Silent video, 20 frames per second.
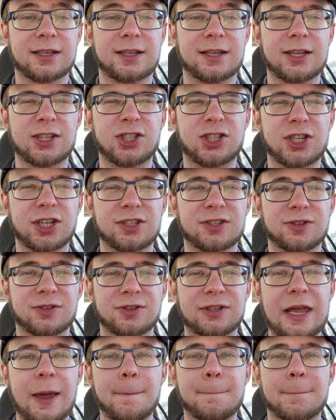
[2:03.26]
get
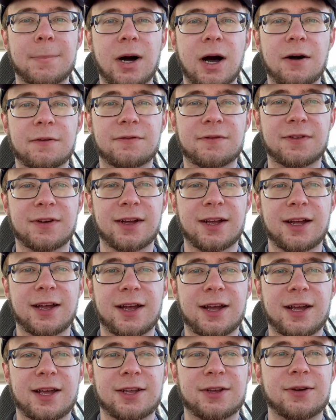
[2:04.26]
chiseled, get buff,
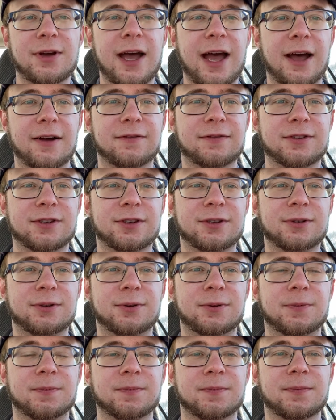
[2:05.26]
you have
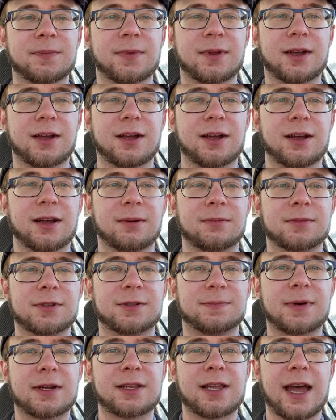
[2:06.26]
to
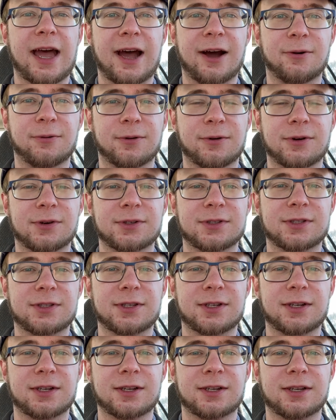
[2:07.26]
spend
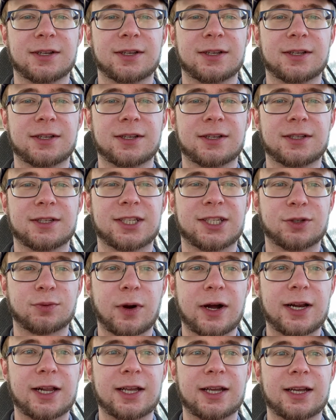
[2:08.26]
hours
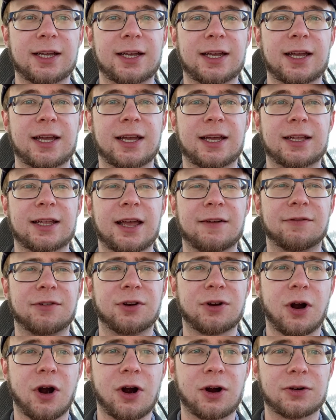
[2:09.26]
sweating and having
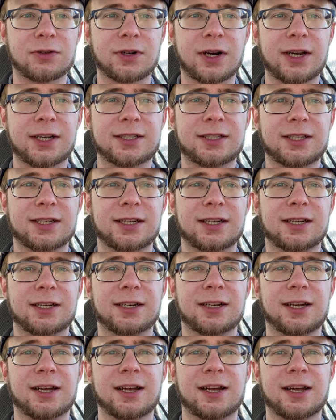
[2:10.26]
your heart
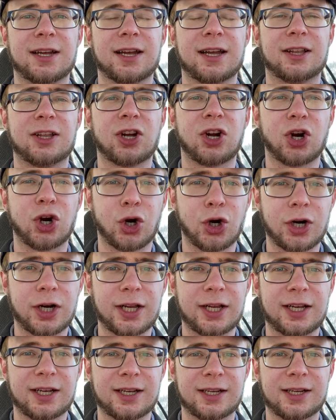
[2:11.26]
racing and
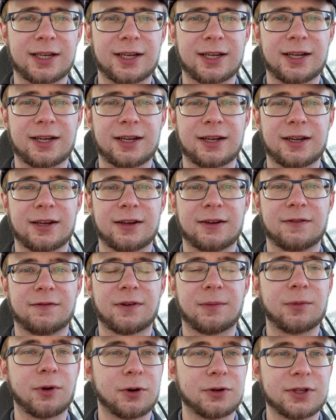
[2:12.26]
hurting
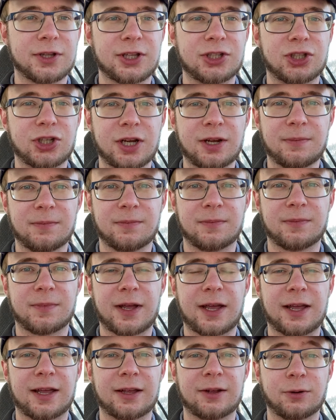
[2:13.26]
from going to the gym
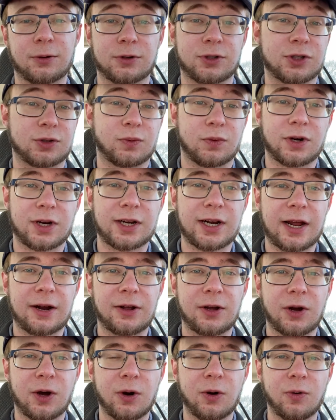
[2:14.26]
or just working
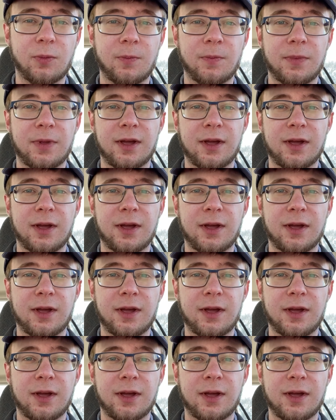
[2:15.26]
out at home.